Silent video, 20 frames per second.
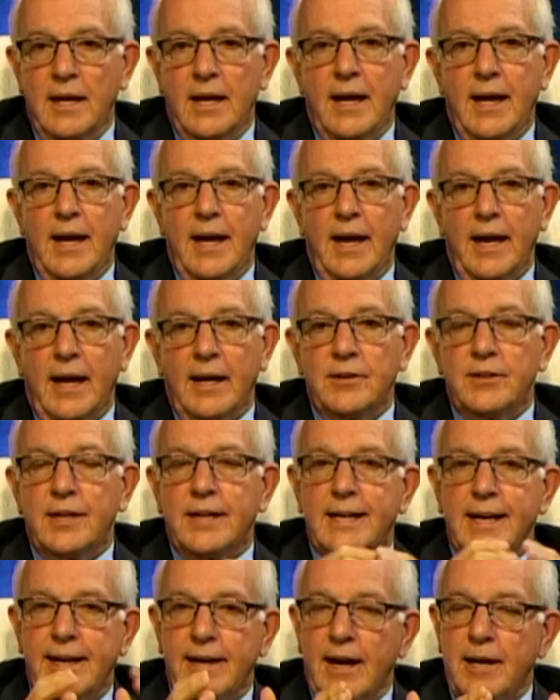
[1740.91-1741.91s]
And
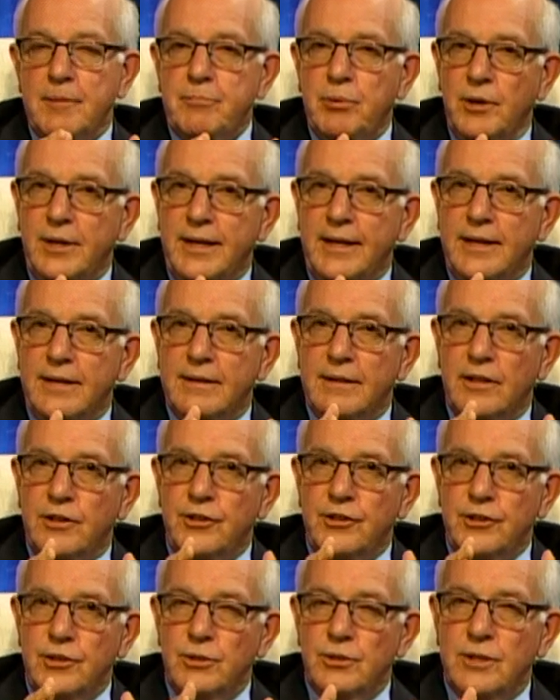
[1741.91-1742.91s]
can I put in
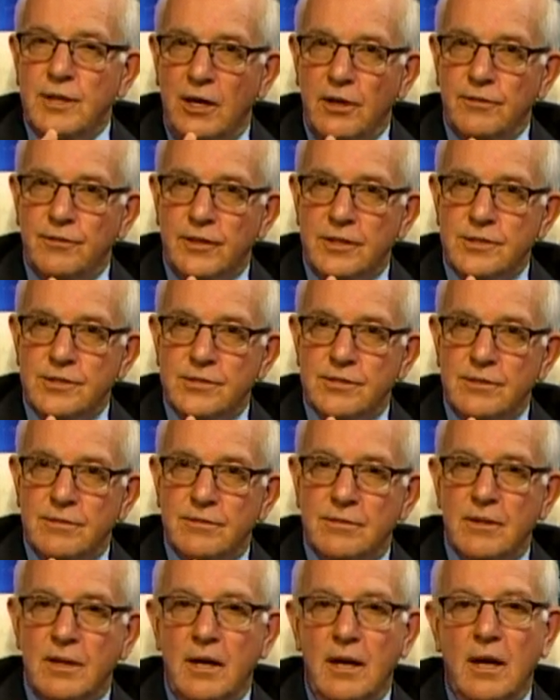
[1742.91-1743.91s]
new culverts?
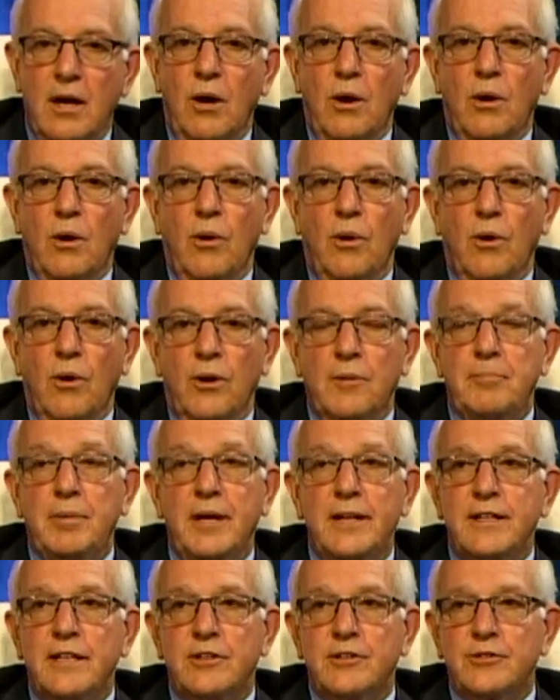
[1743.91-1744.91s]
Or
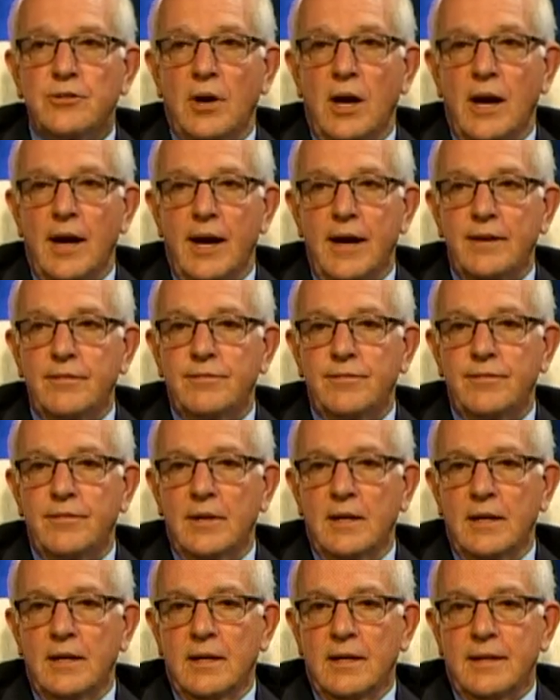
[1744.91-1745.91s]
Pinion Drive
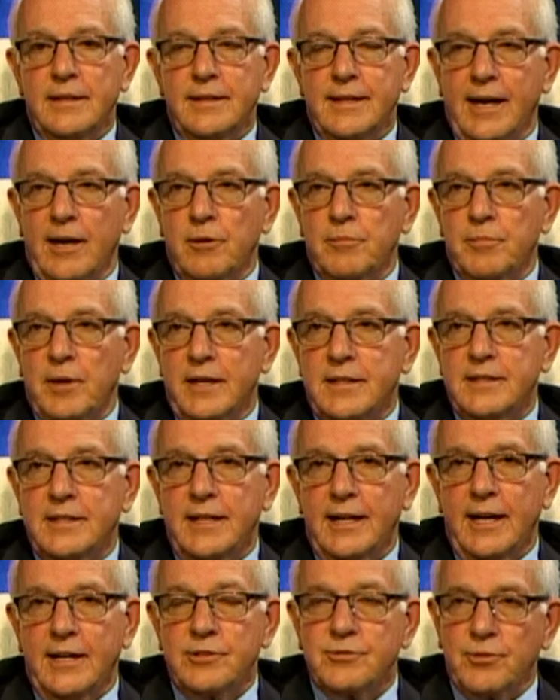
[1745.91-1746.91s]
down by
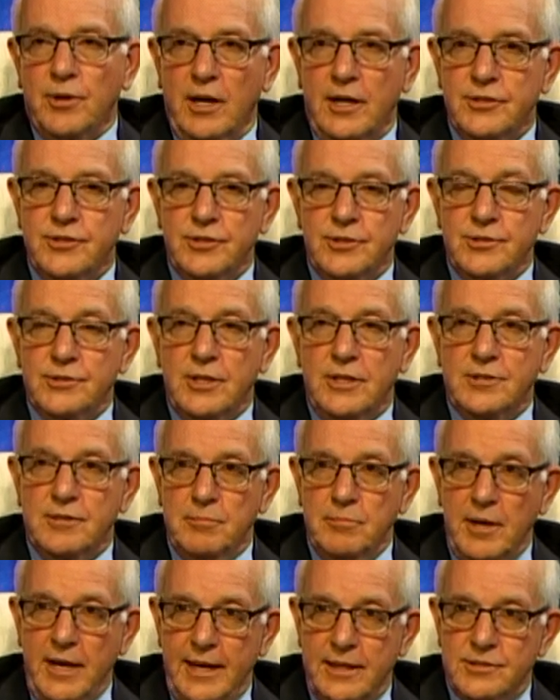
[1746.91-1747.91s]
T.H. Rogers is a
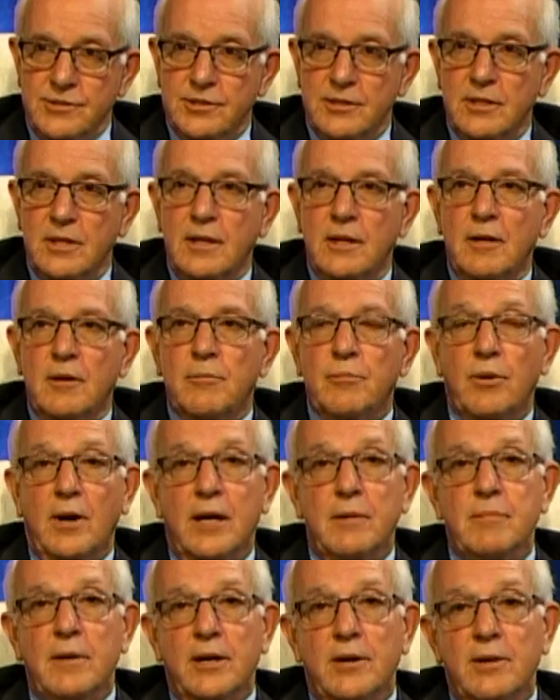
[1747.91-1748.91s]
mess,
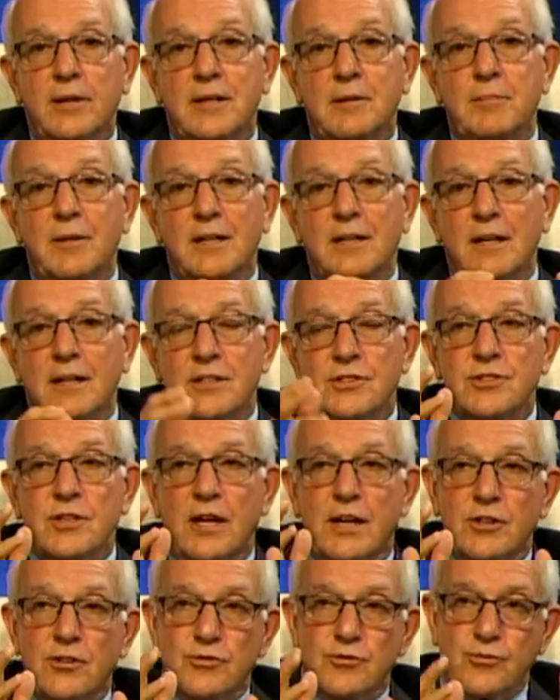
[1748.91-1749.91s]
primarily because
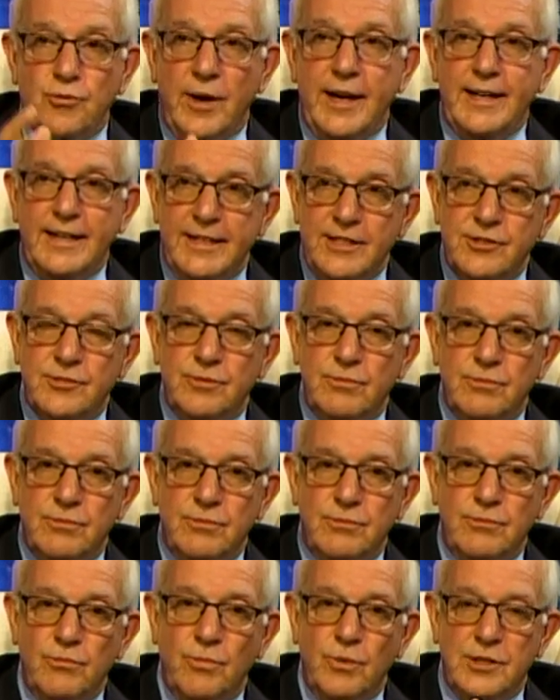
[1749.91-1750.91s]
drainage
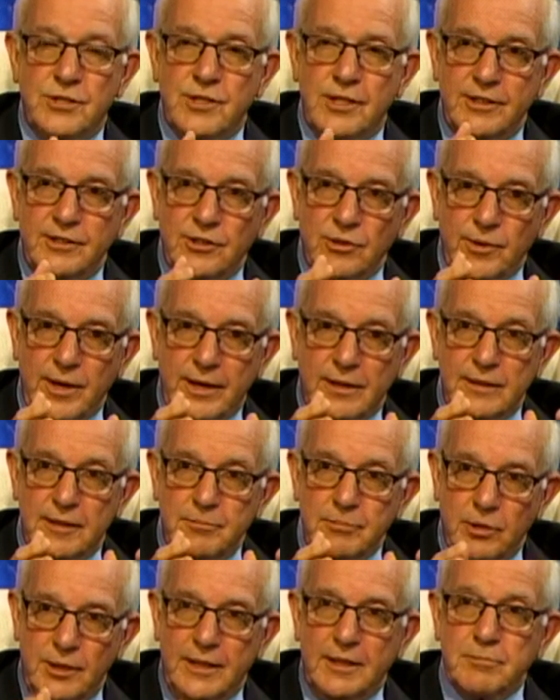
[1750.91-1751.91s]
was incorrectly
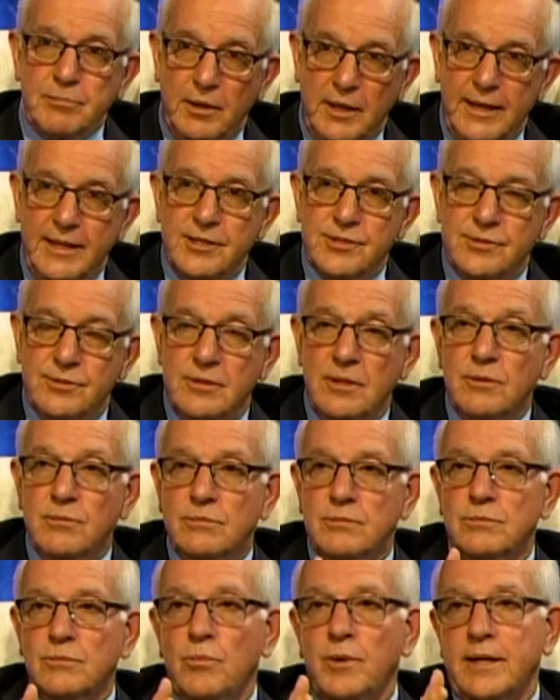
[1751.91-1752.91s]
put in place
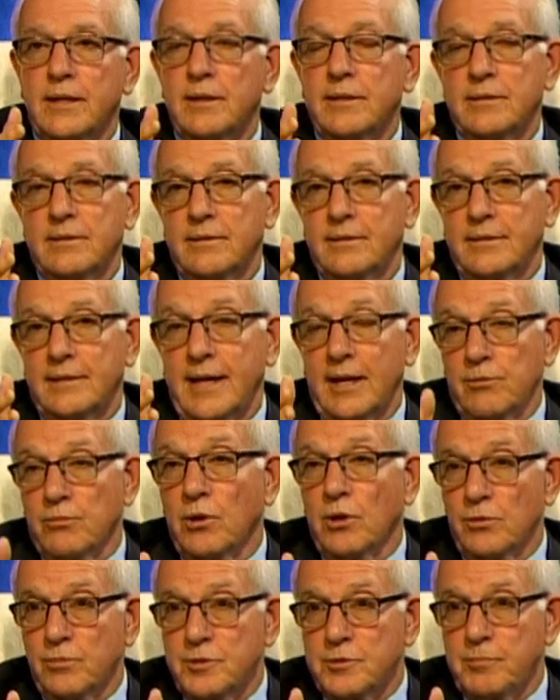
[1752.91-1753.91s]
when that
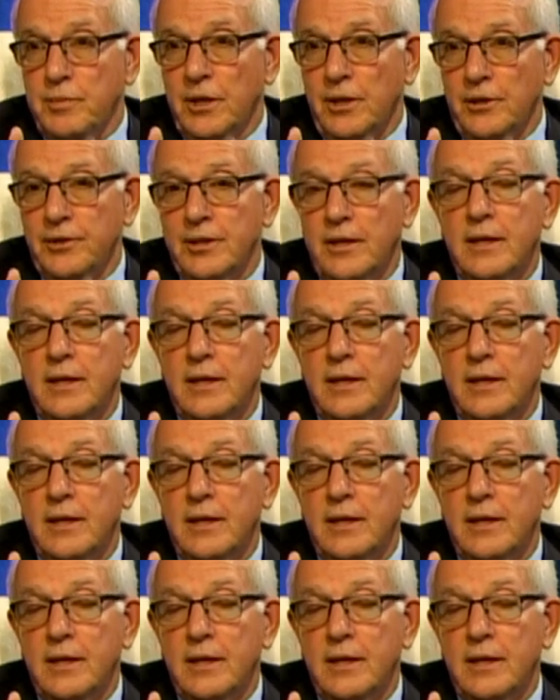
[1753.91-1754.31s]
road was built.